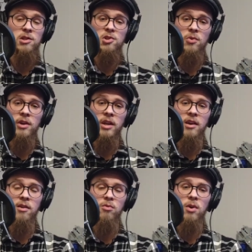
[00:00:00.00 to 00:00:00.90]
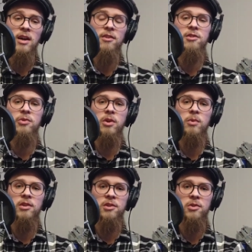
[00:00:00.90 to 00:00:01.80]
majority of why they're
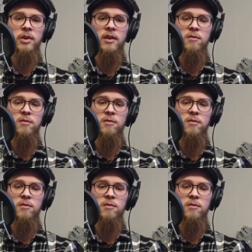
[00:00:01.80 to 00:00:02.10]
doing what they're doing,